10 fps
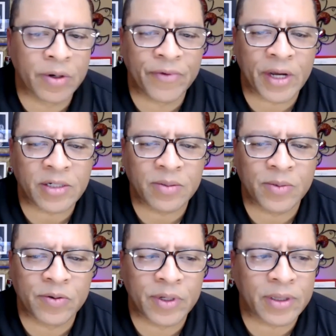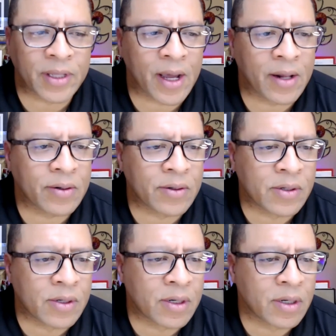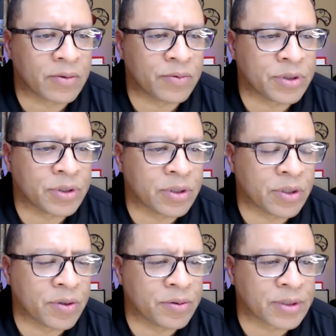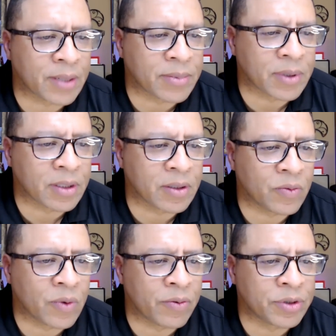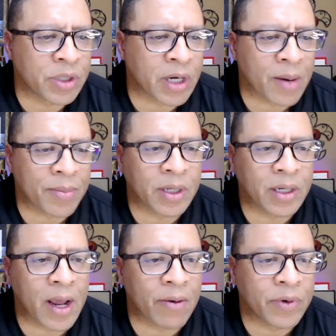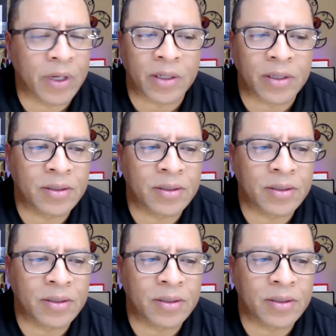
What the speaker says: a vegetable with that, or would you do something? What would you accompany that with?